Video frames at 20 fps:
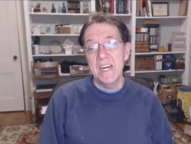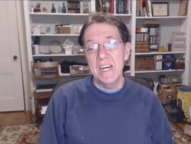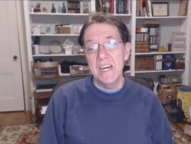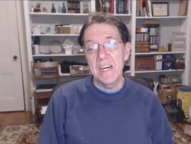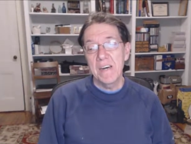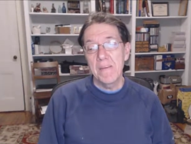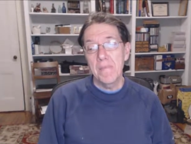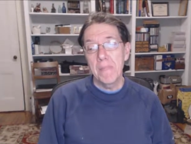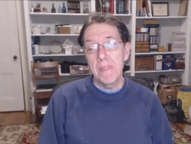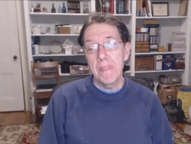
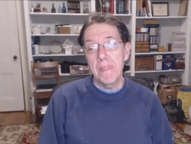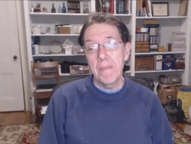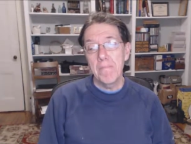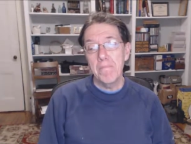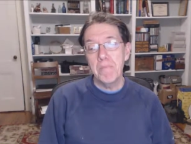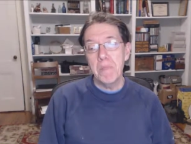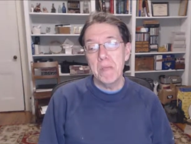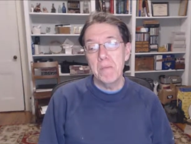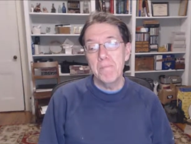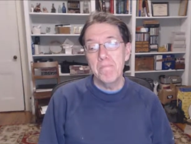Um,
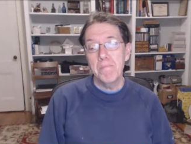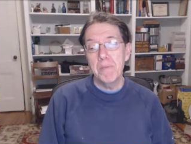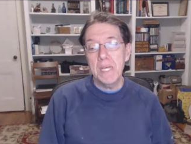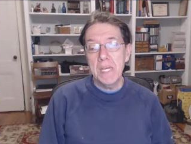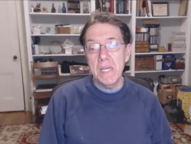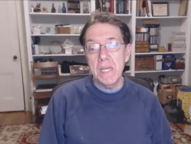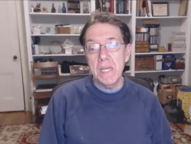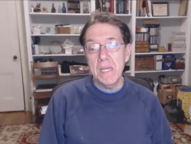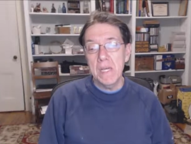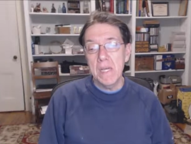
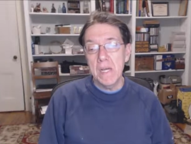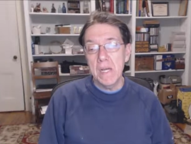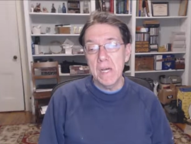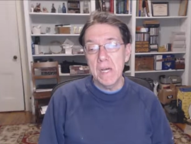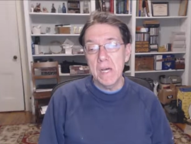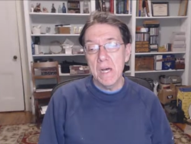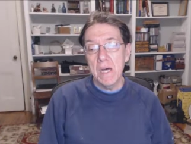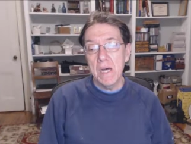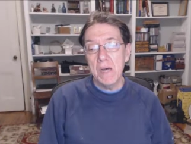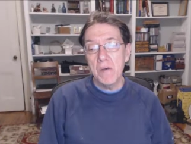
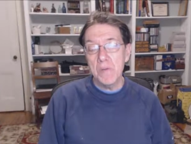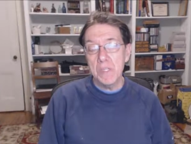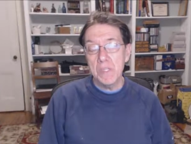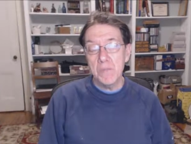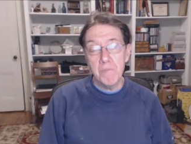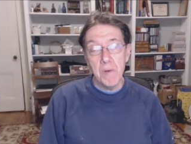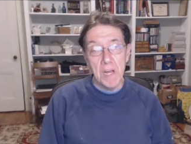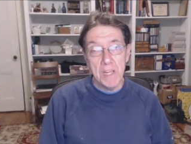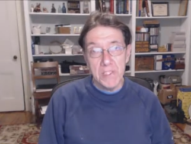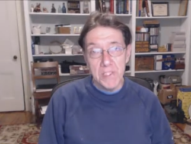be uh,
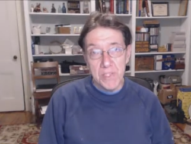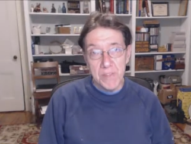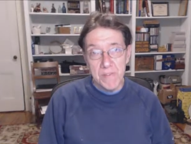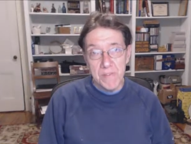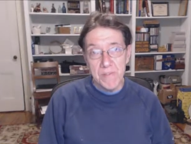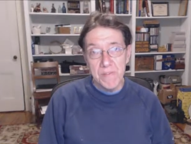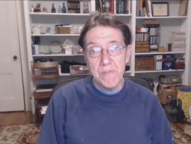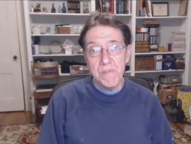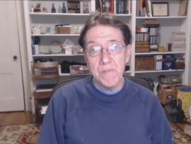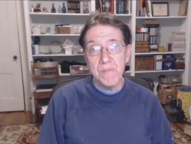
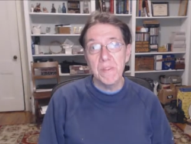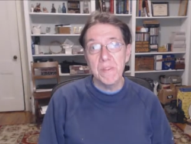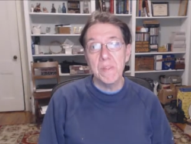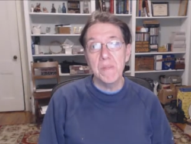responsive.